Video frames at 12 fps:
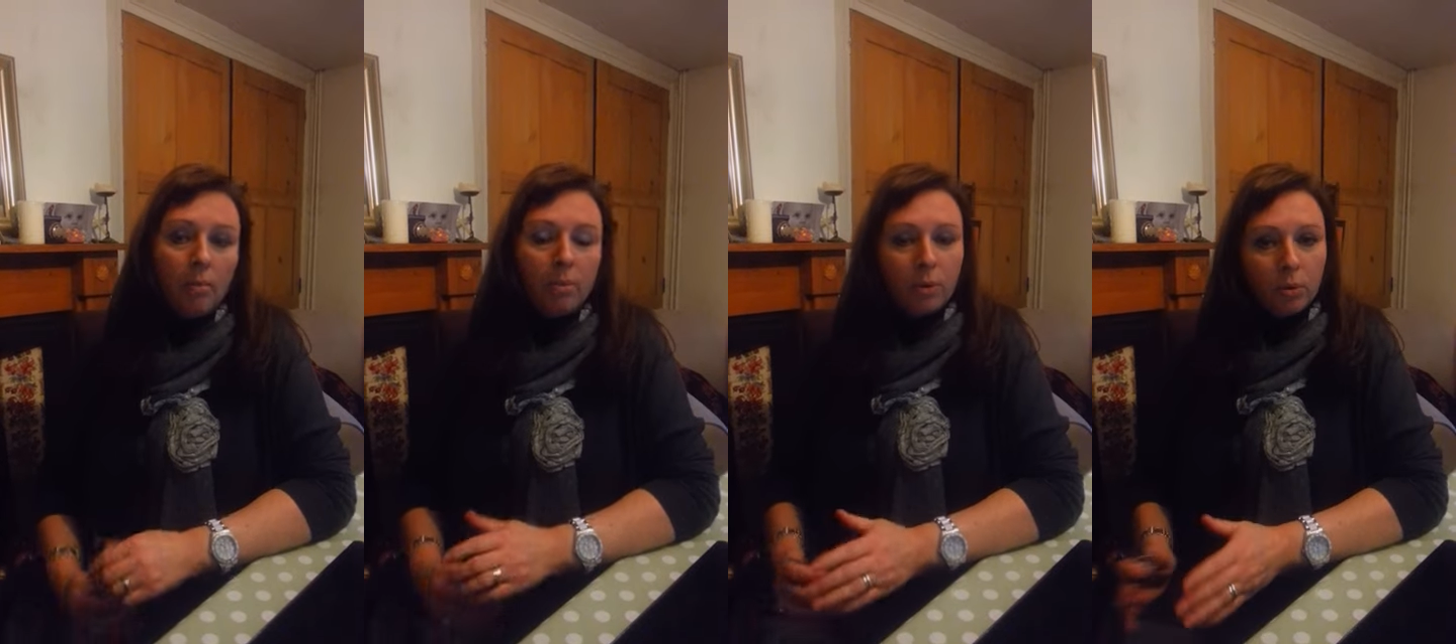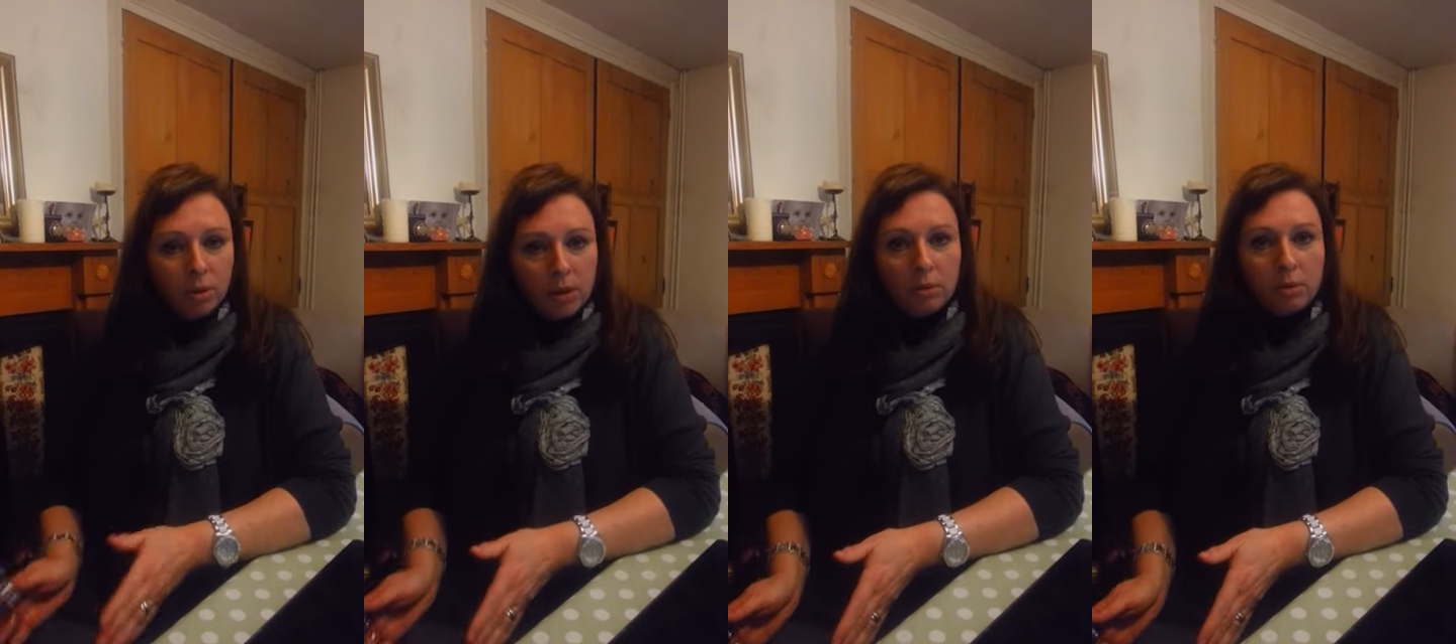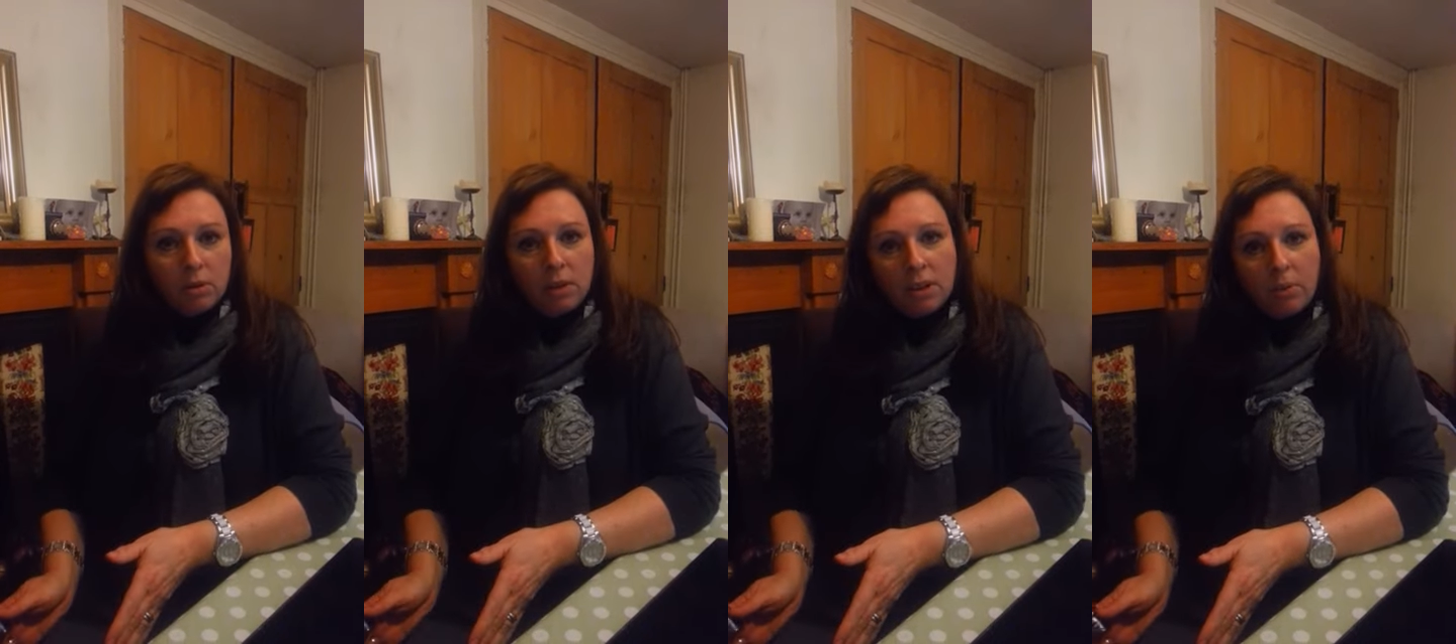but also
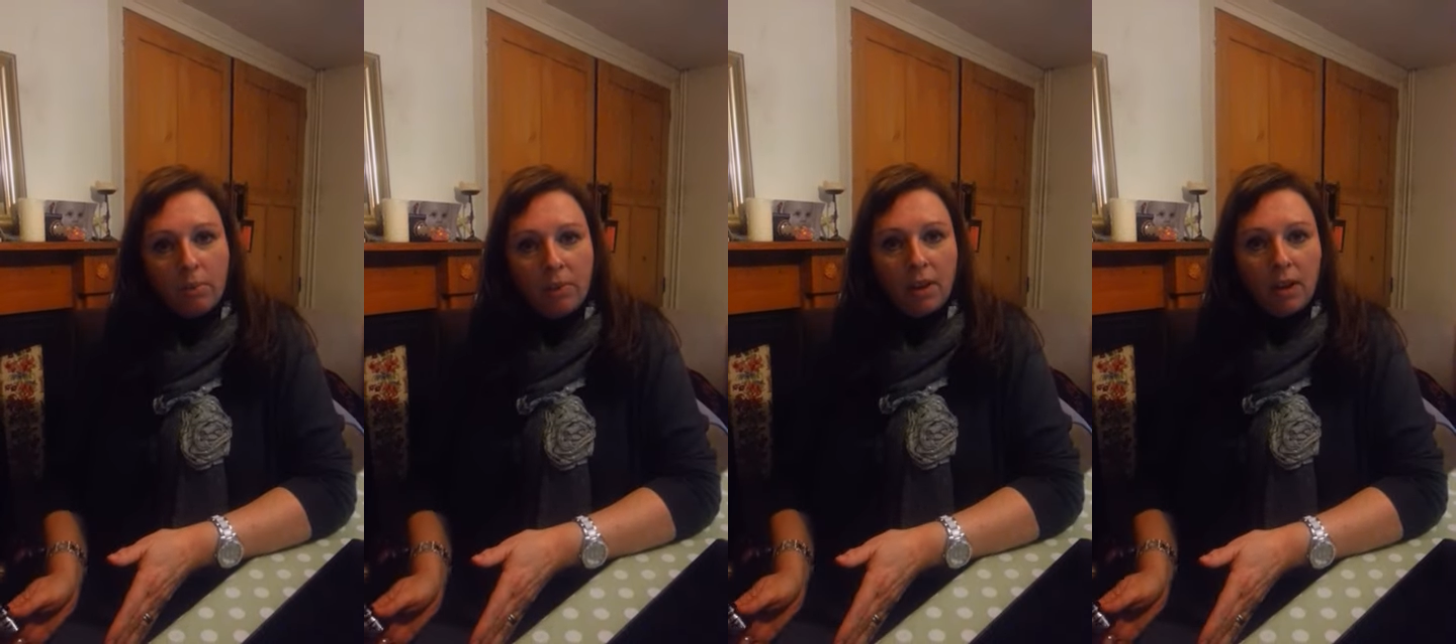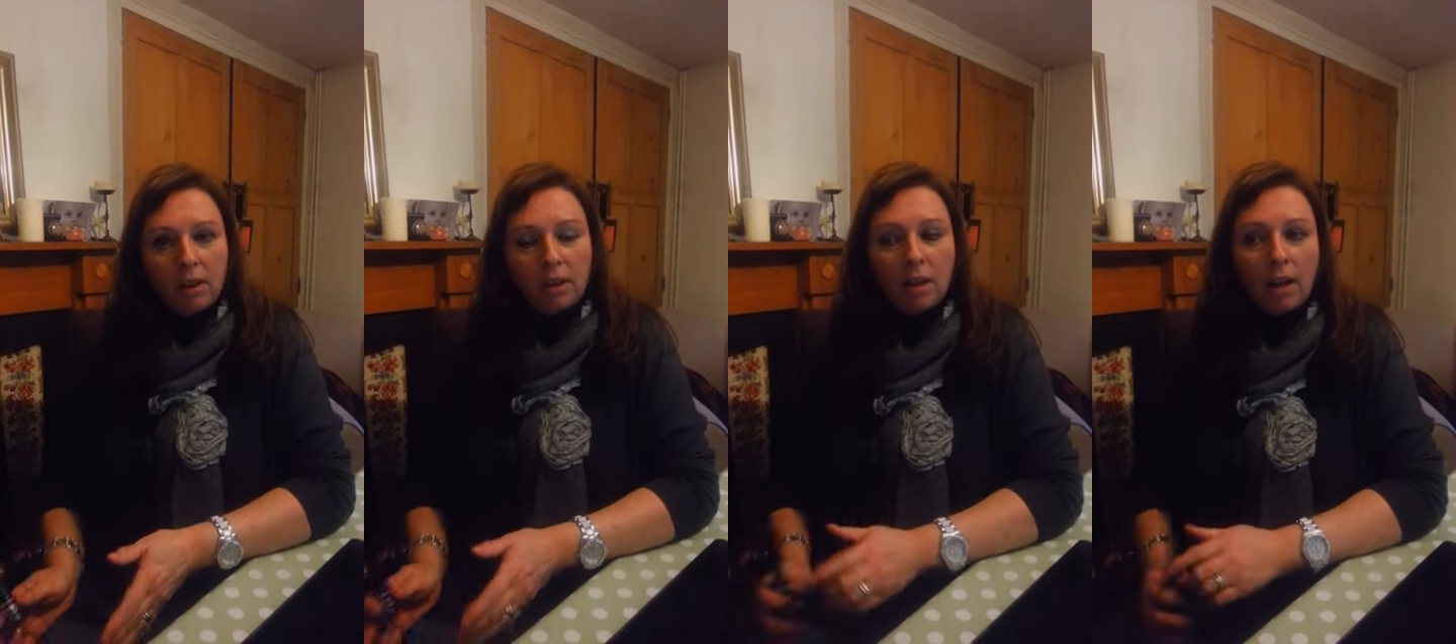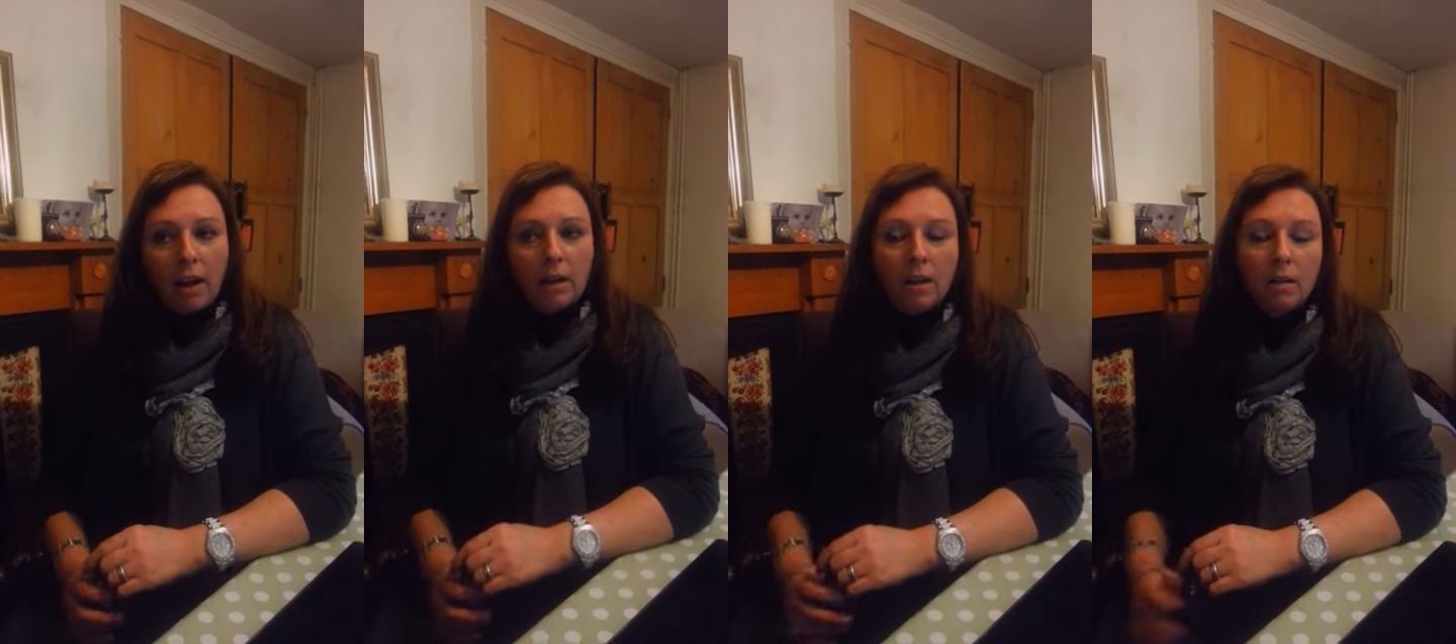do something that
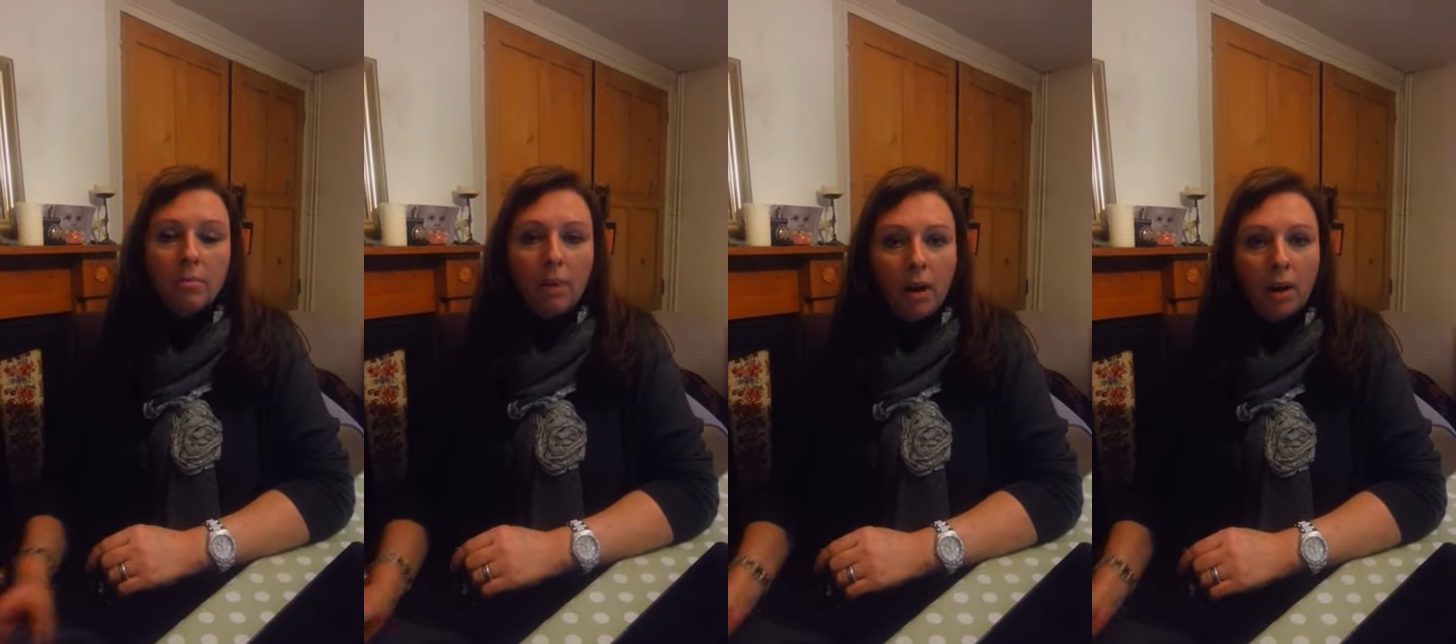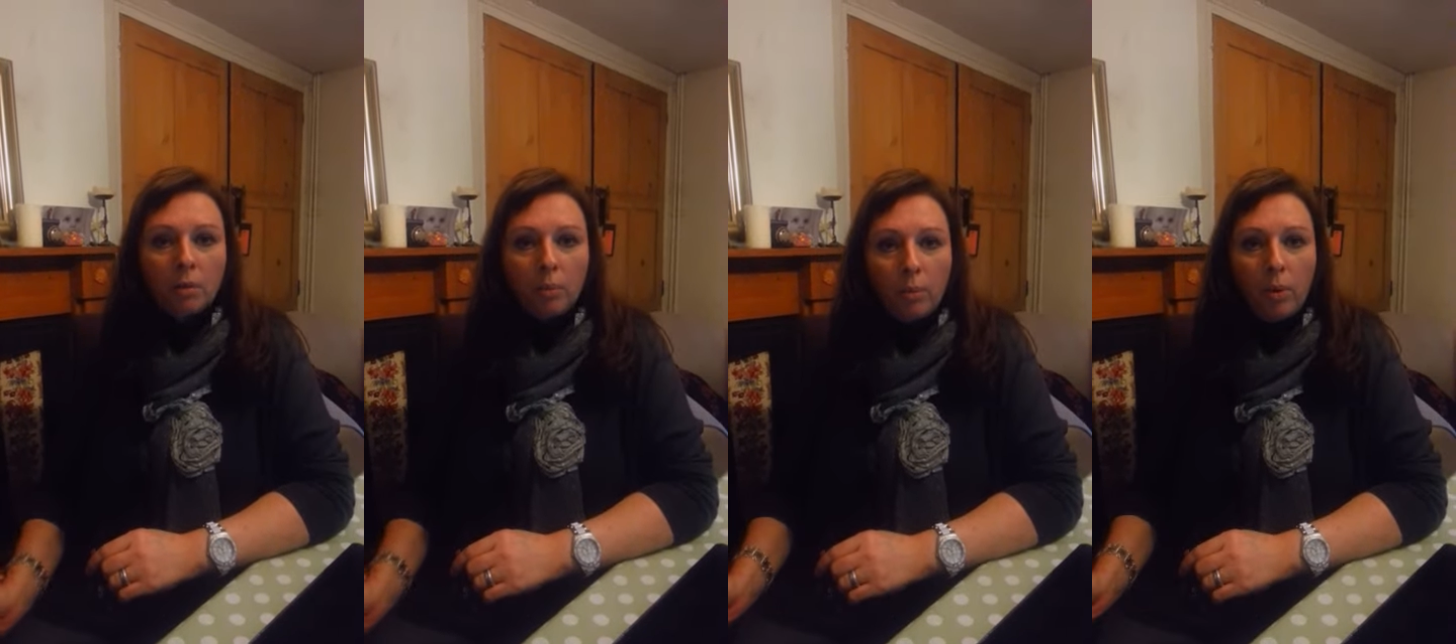I can combine